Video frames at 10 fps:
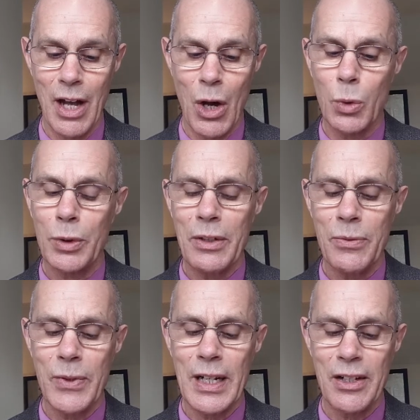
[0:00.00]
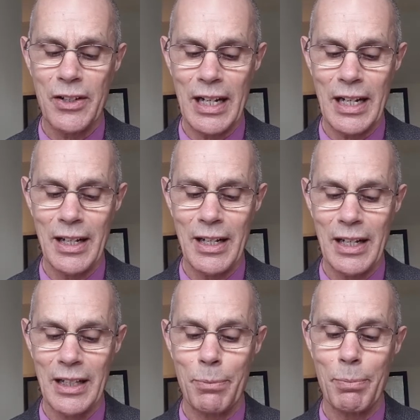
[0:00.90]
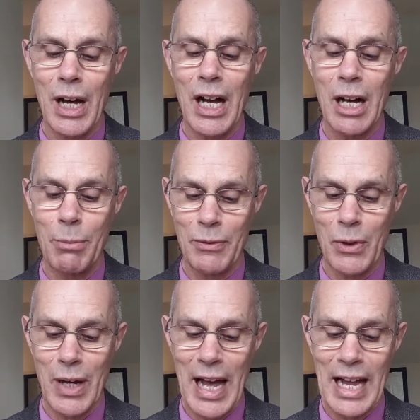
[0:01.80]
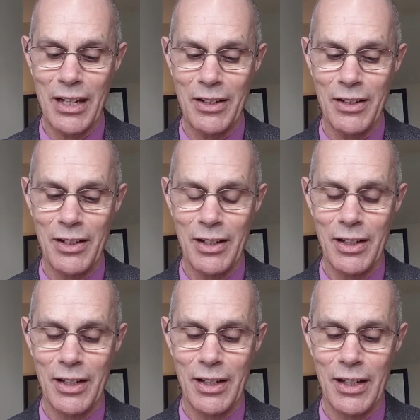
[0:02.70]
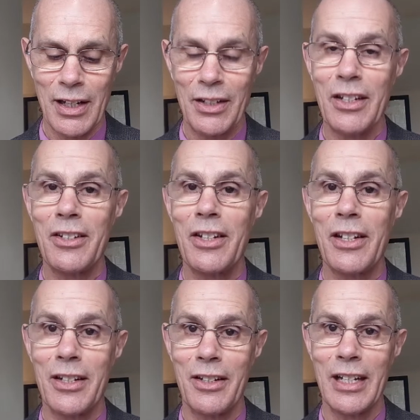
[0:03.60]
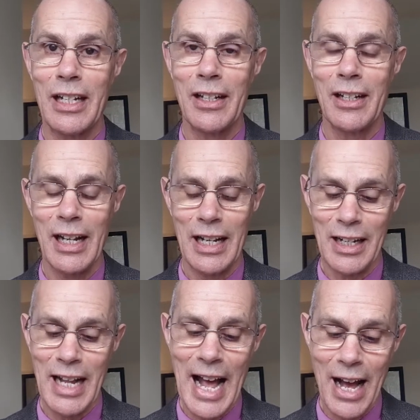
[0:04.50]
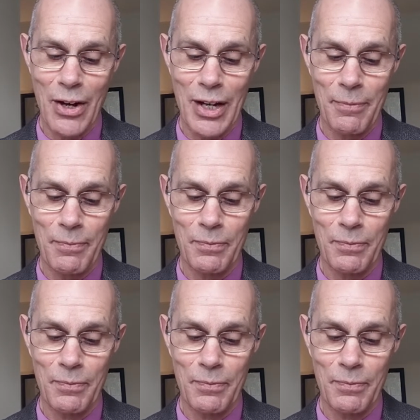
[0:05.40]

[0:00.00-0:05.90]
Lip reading: hold infinity in the palm of your hand, and eternity in an hour."